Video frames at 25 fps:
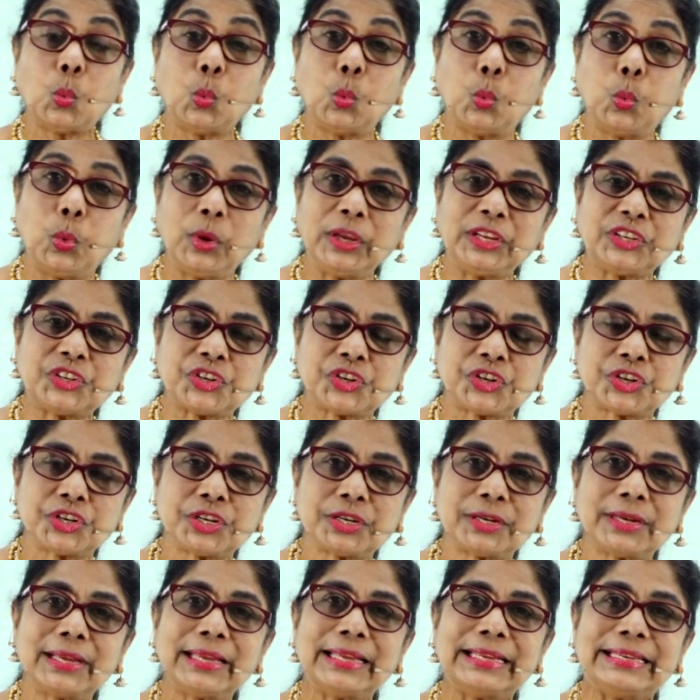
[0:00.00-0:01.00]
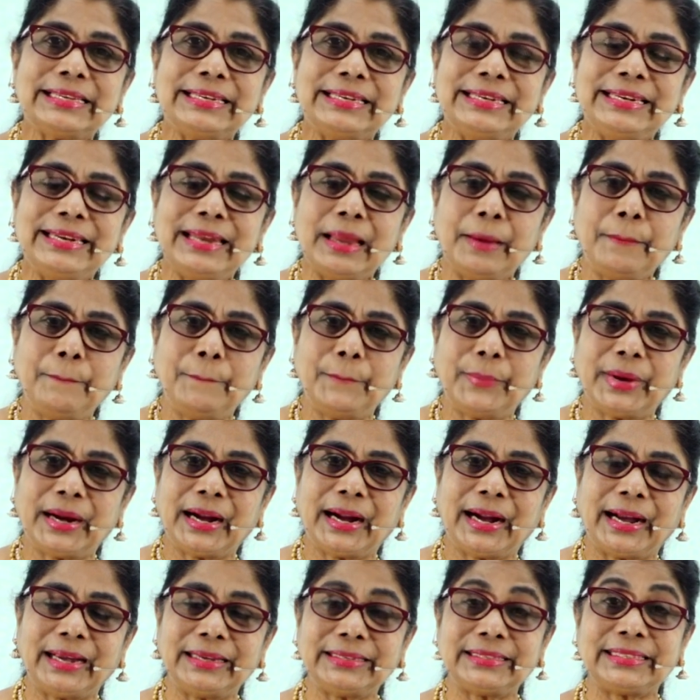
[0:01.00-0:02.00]
Which number
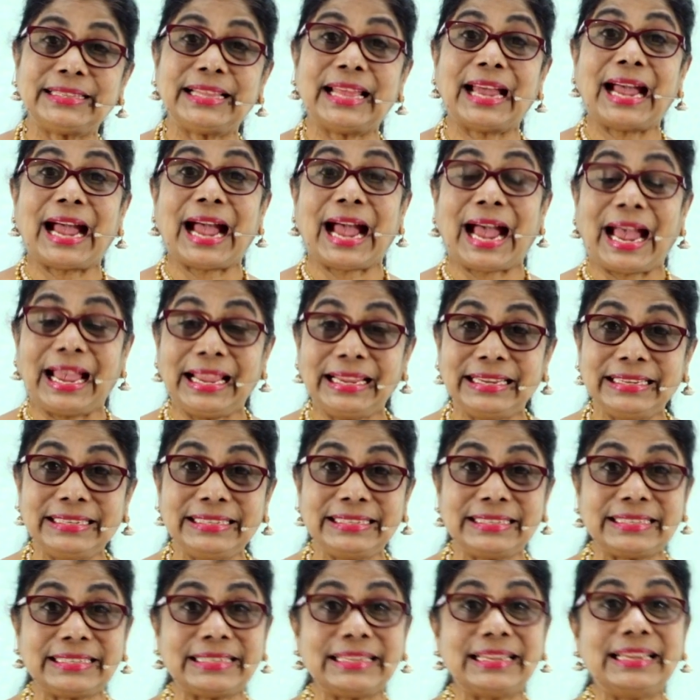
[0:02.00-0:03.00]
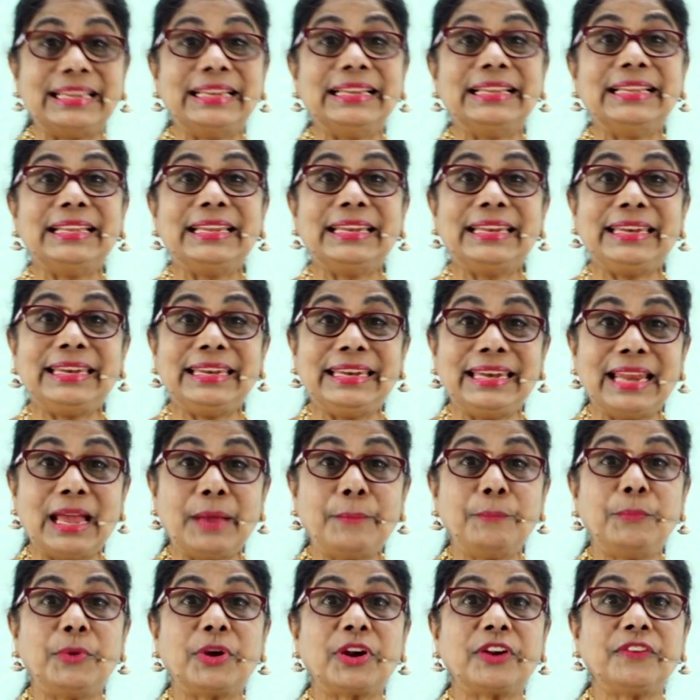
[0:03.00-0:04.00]
has the highest
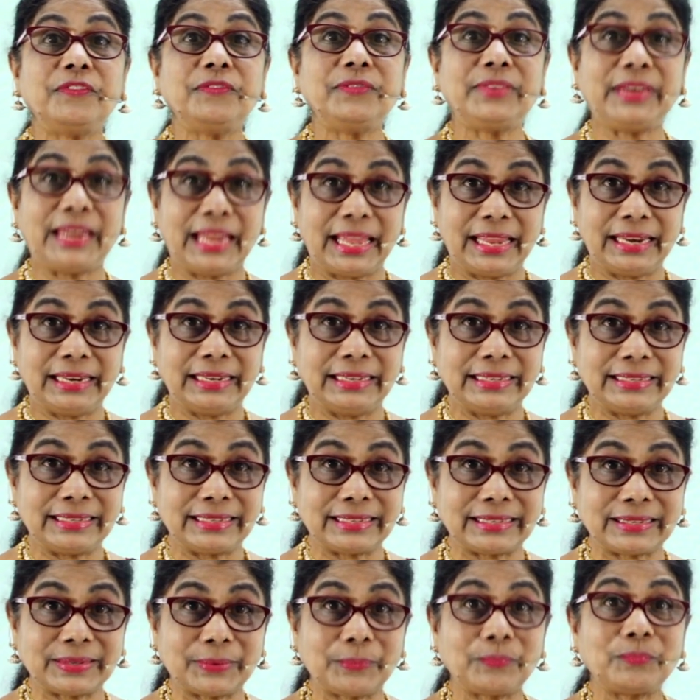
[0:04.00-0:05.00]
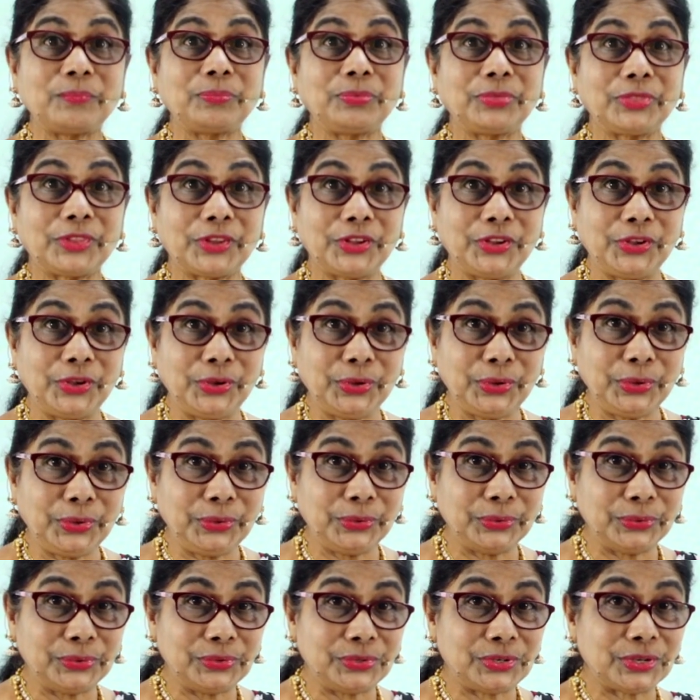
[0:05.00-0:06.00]
number of tens?
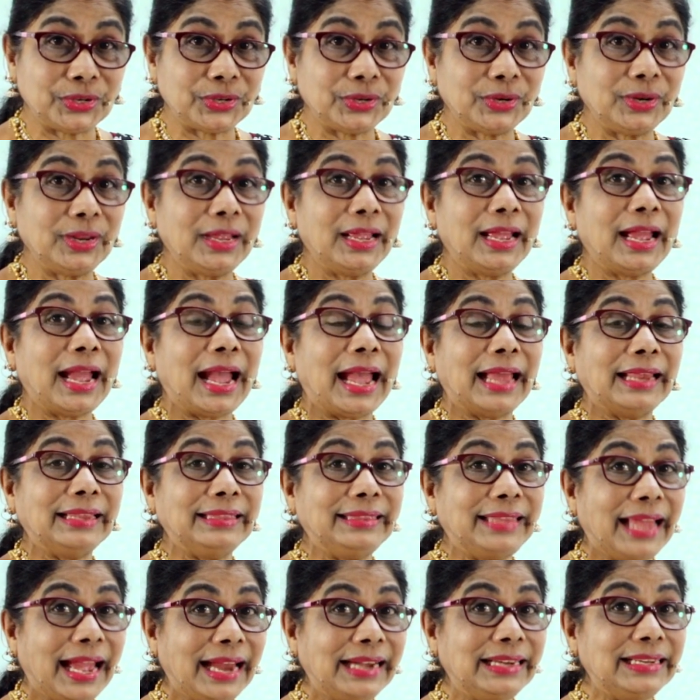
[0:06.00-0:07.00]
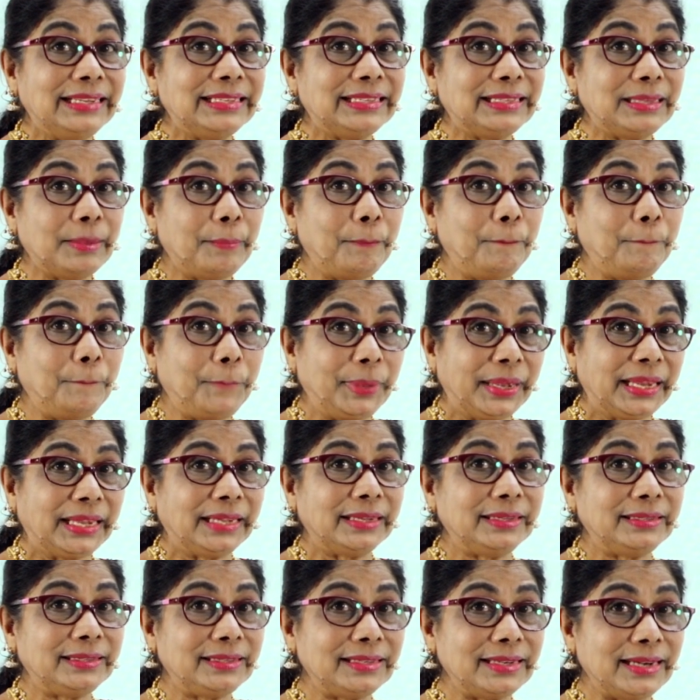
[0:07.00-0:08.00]
Good. And that is the
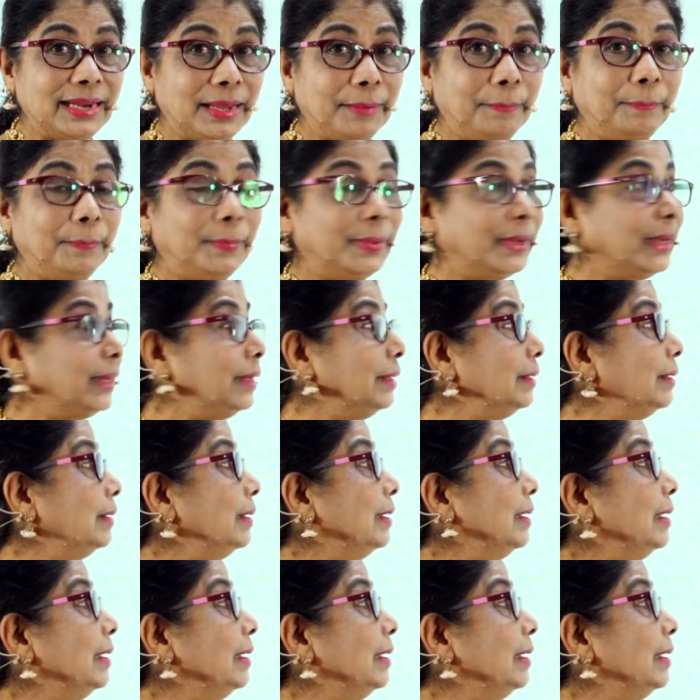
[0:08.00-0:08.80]
biggest number.